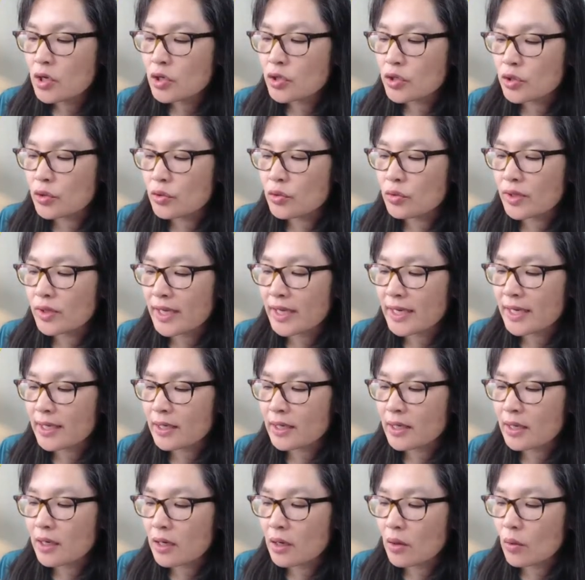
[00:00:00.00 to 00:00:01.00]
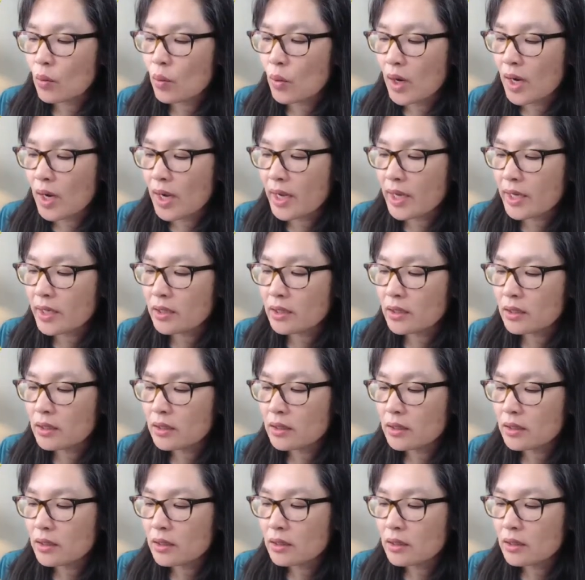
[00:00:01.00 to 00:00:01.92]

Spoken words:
do like 1,